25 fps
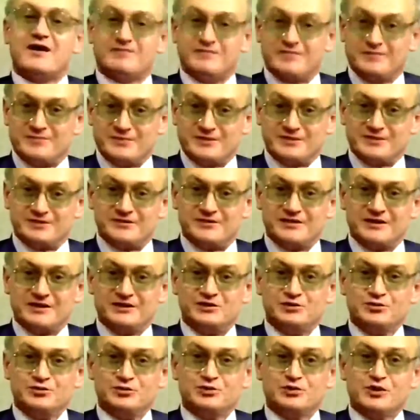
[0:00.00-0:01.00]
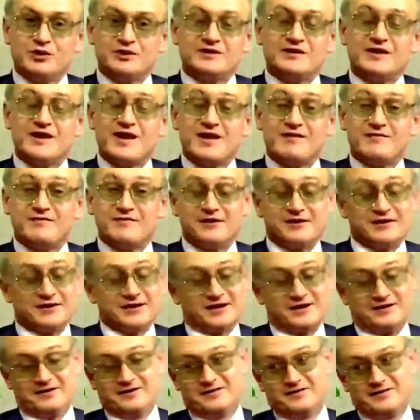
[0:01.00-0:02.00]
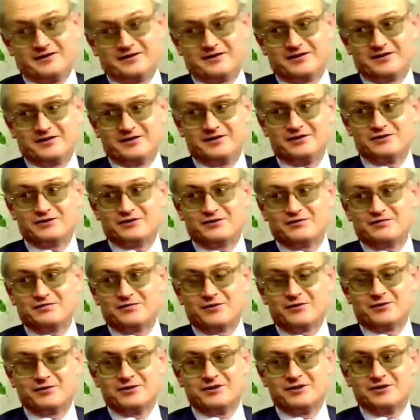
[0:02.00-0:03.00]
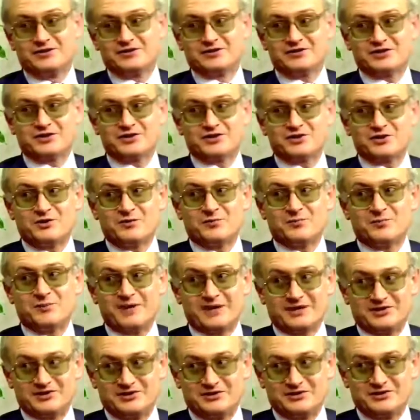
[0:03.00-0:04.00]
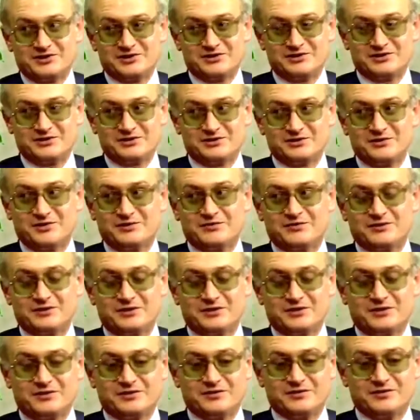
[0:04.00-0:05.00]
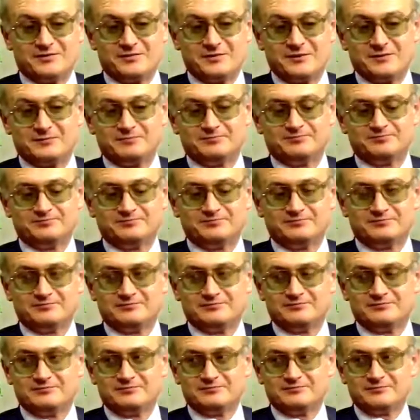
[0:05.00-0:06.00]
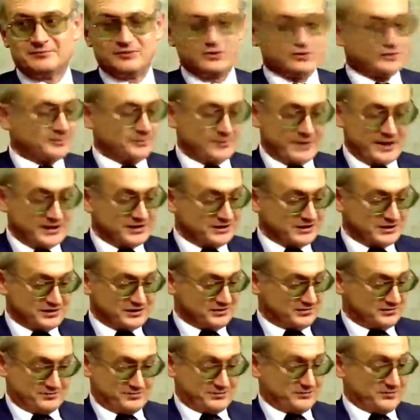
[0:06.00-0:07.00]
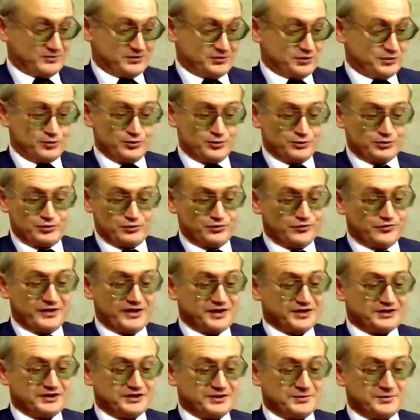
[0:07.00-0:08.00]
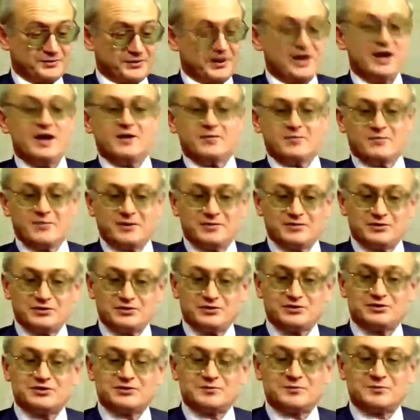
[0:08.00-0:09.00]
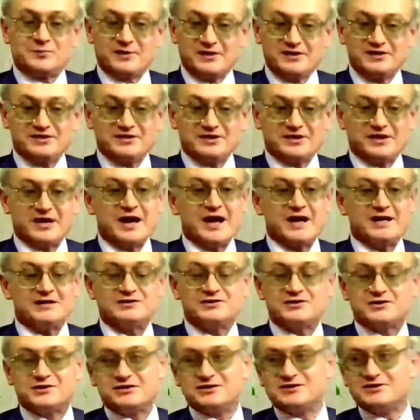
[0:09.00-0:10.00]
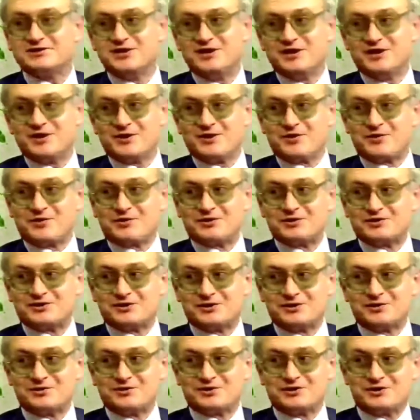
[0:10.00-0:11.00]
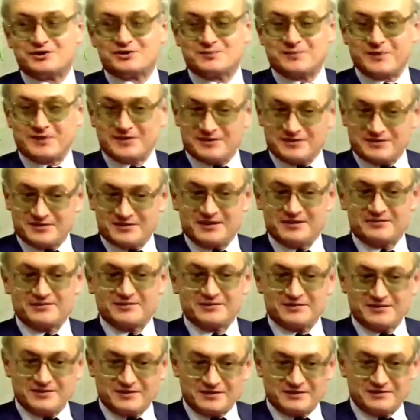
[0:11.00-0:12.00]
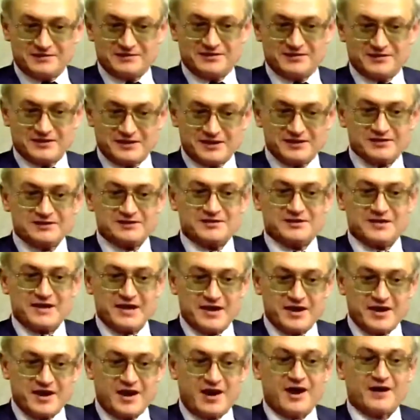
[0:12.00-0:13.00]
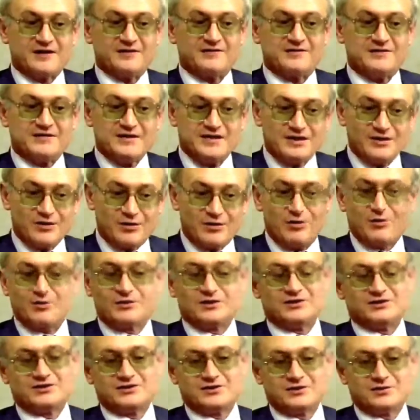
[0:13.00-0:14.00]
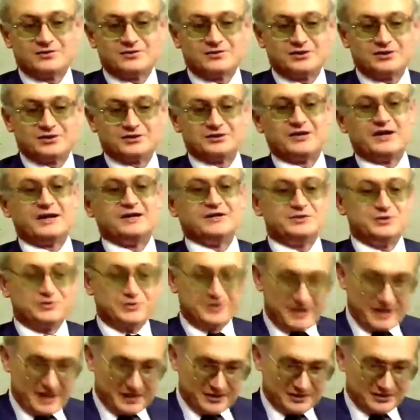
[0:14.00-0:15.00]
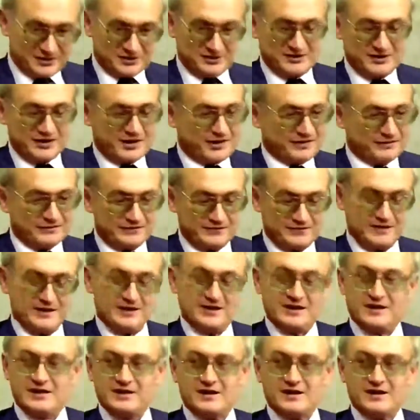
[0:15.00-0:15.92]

government. They do not govern anything, least of all such complexity as the Soviet economy. So basic, two very simple, maybe too simplistic answers or solutions, but nevertheless they are the only solutions. Educate yourself,